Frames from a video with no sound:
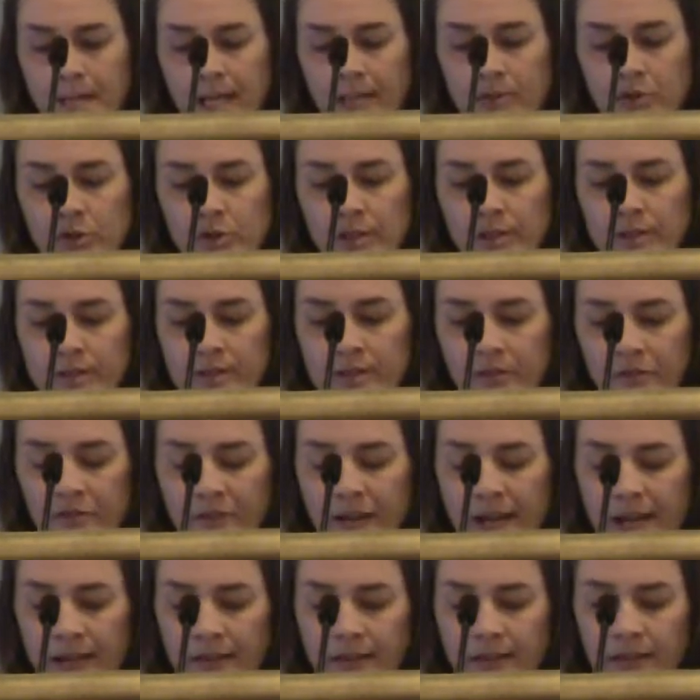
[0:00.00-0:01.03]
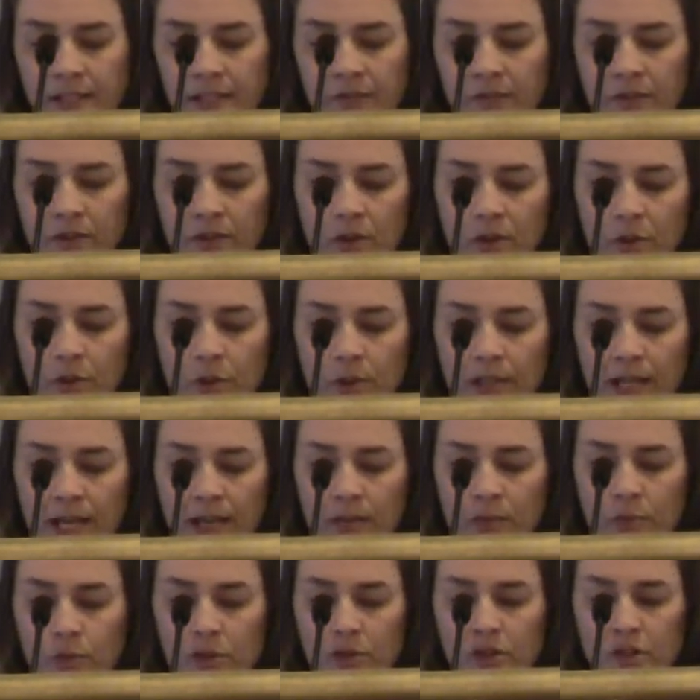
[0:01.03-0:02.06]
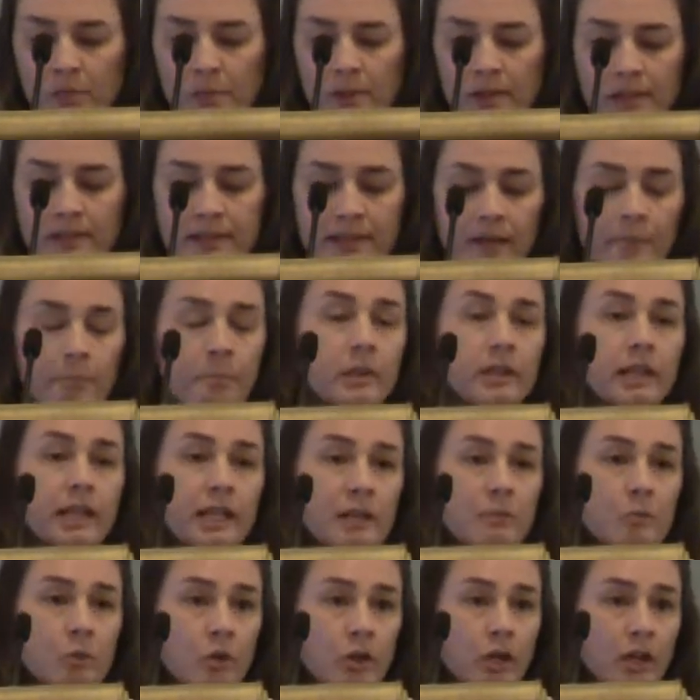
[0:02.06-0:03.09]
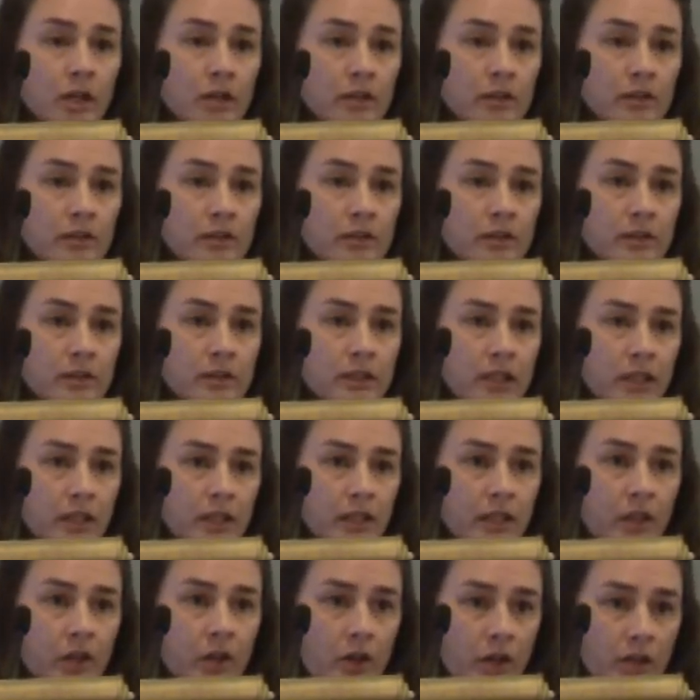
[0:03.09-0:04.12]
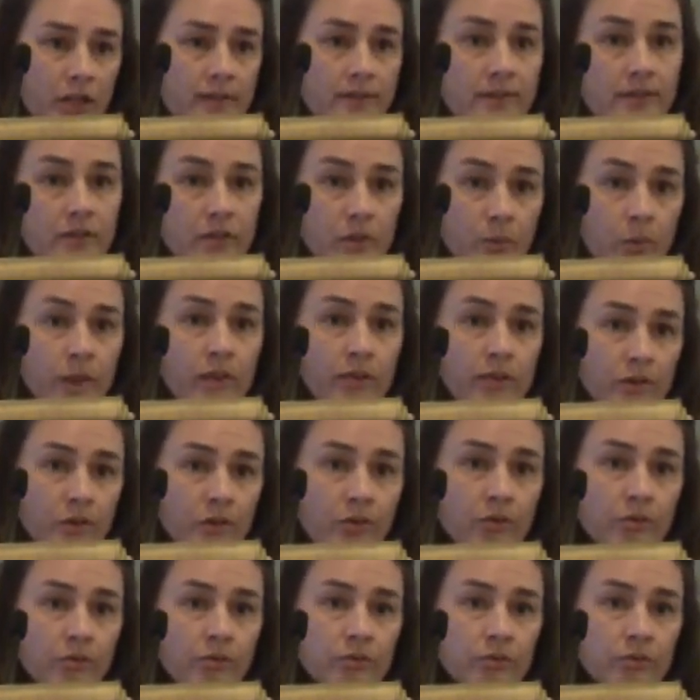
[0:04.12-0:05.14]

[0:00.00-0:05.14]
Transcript: And trust the fact that even though you can't worship in the temple anymore, God is still with you.